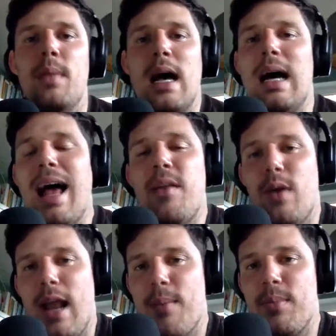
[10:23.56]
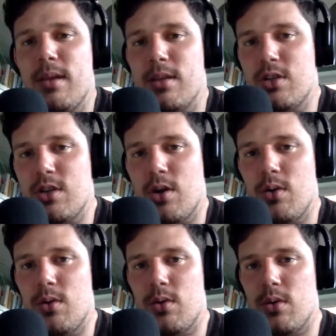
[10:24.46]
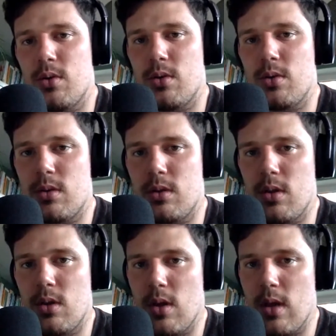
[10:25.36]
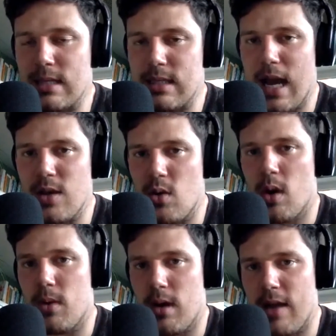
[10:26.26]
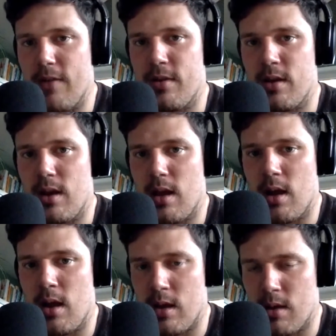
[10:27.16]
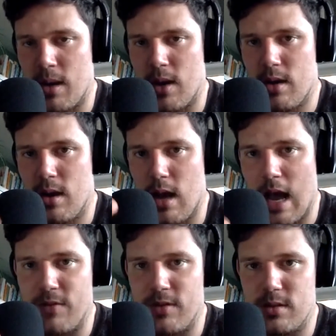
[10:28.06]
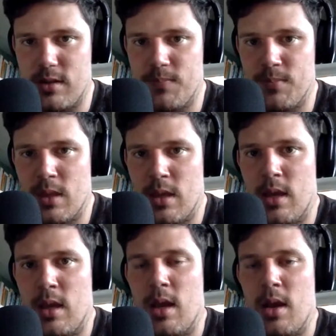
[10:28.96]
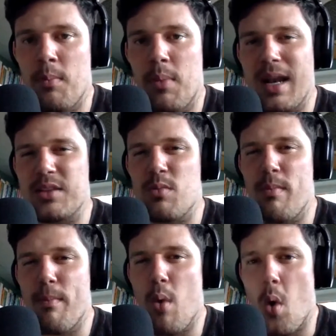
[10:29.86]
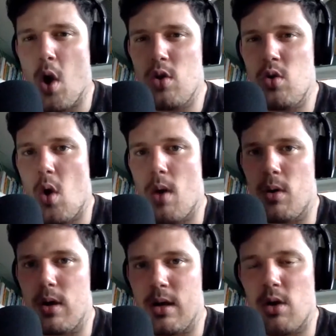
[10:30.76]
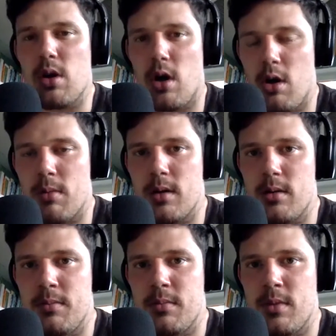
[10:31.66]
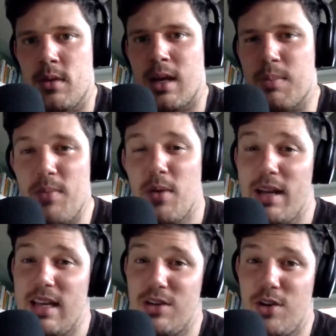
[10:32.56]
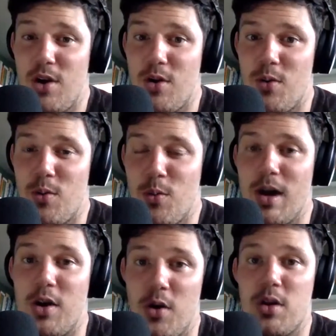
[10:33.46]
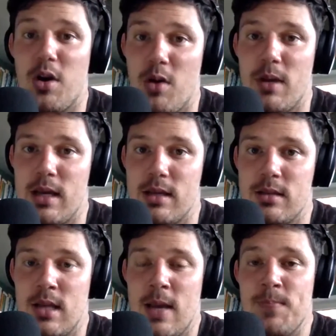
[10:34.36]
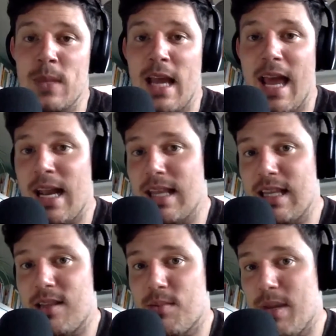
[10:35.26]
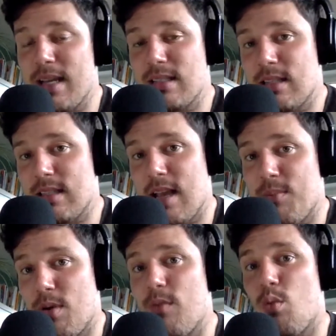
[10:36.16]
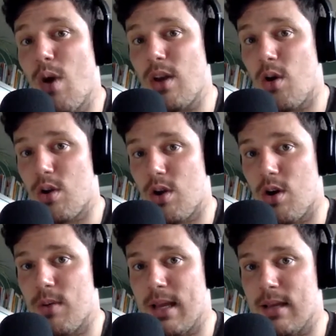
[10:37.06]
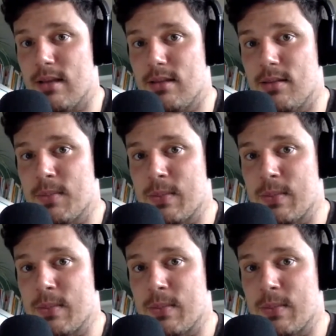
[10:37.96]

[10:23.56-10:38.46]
a lot of what happened in the show, is not normal life in America, obviously, but it's more normal in Oklahoma. Like, people I need to know what Oklahoma is. And I think the biggest example of what Oklahoma is